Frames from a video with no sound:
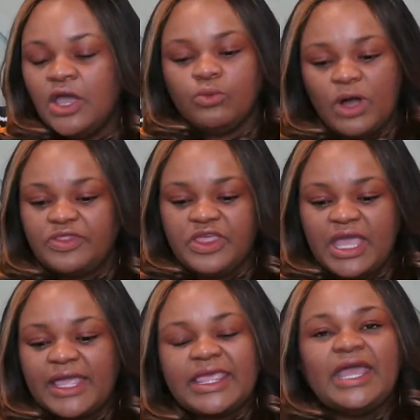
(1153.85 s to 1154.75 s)
One thing
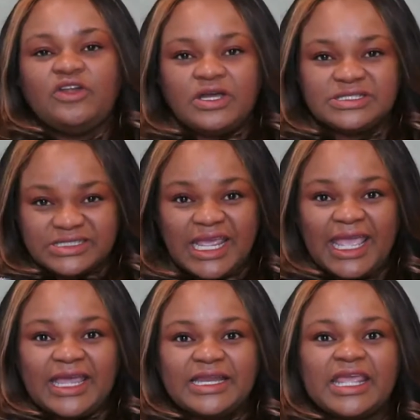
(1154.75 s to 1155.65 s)
I cannot
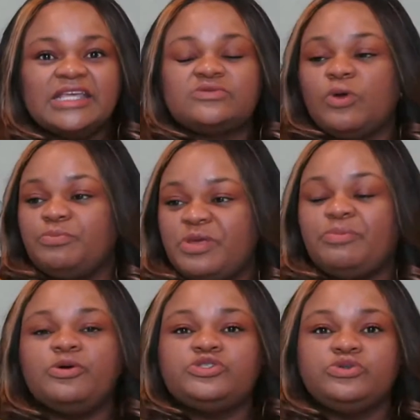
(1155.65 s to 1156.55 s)
stand is when
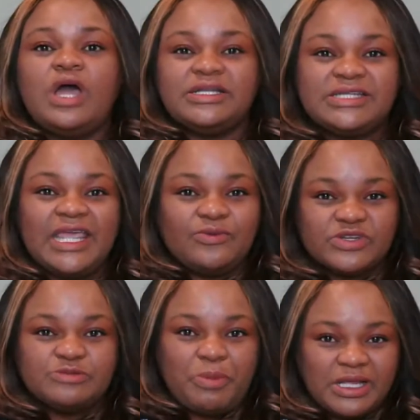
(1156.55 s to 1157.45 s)
people do not take
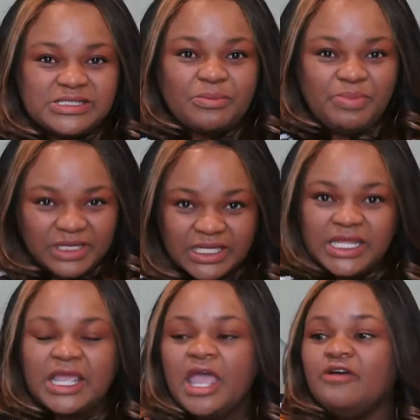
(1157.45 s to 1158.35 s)

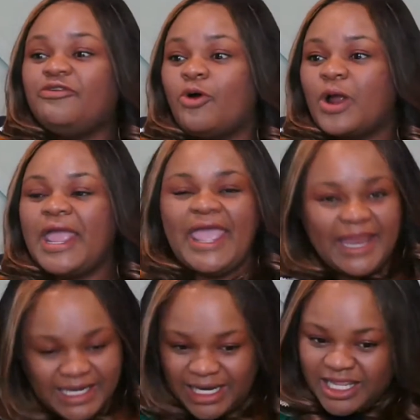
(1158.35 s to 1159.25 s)
responsibility for
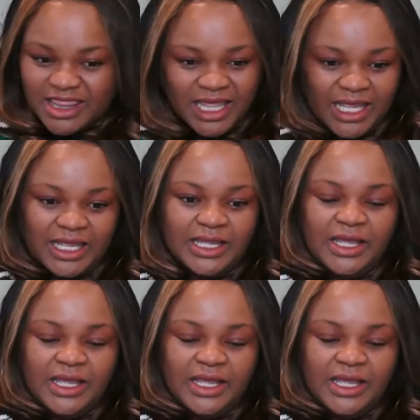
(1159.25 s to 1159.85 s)
anything.